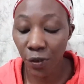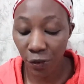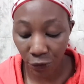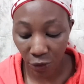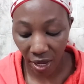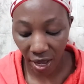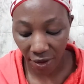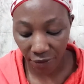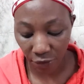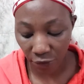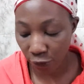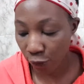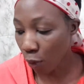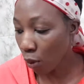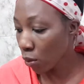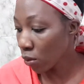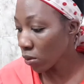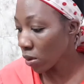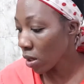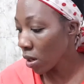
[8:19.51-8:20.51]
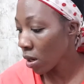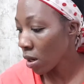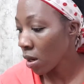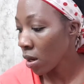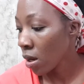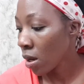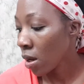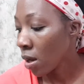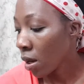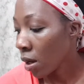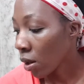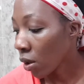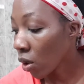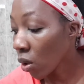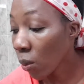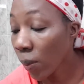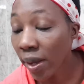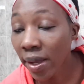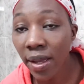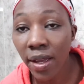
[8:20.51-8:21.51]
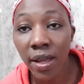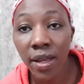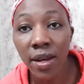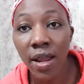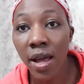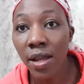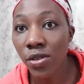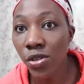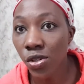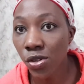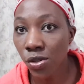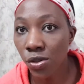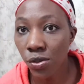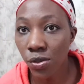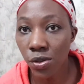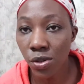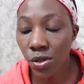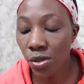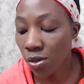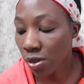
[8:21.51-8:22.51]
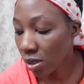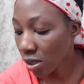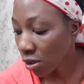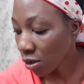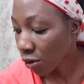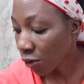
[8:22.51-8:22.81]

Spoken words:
If you have a phone, go ahead and shoot using